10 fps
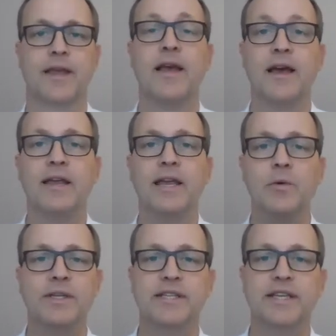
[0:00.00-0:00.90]
Here we
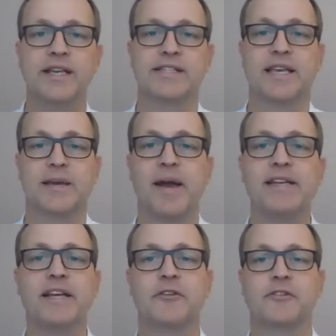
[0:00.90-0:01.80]
see a
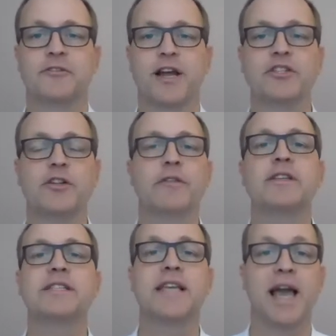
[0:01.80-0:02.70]
schematic illustration of the
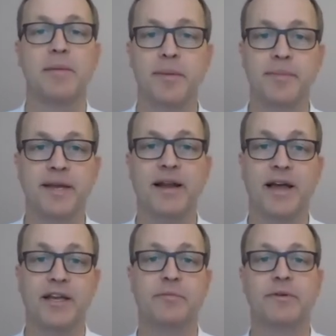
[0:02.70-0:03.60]
CIPP
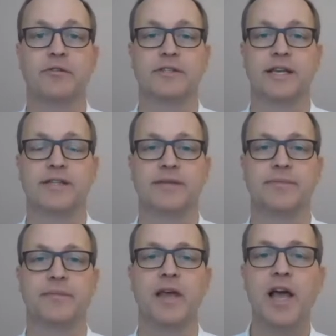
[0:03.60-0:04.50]
lining process.
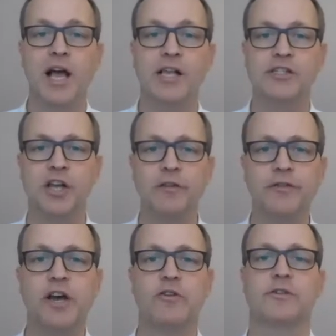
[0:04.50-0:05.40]
A soft
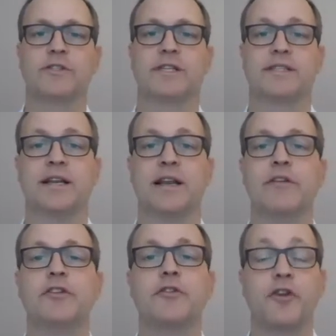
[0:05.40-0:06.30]
hose is
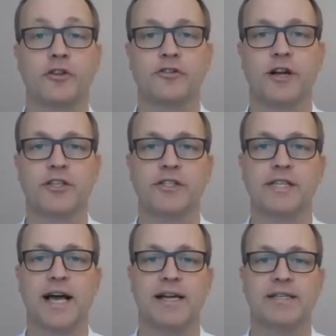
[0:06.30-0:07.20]
delivered to the construction
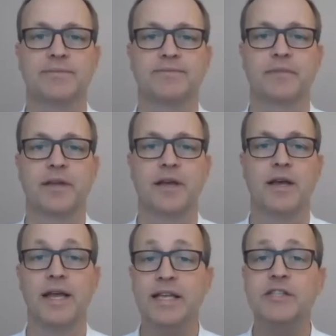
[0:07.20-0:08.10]
site,
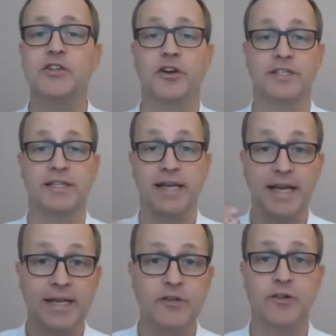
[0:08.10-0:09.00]
inserted
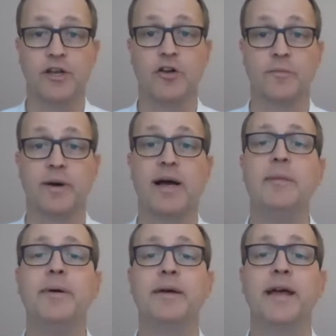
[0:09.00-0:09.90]
into the old
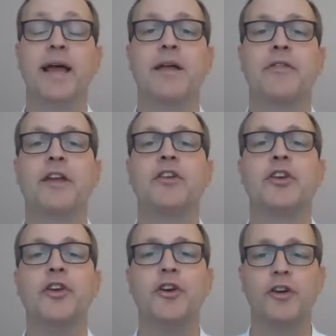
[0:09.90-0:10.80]
pipe and then
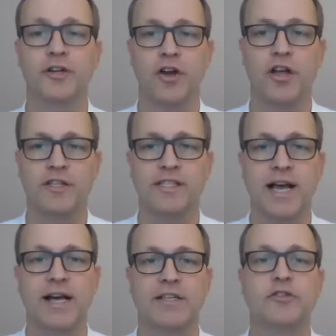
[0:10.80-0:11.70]
cured on
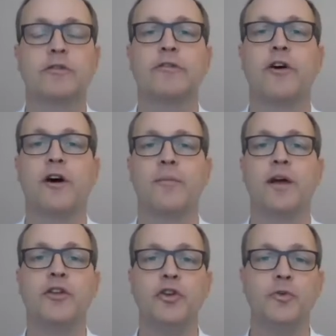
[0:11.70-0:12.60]
site to form a
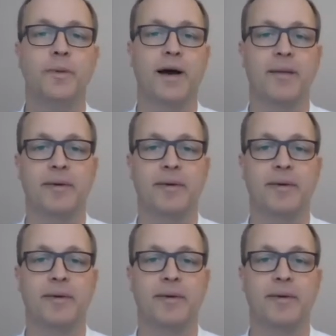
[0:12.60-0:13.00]
new pipe.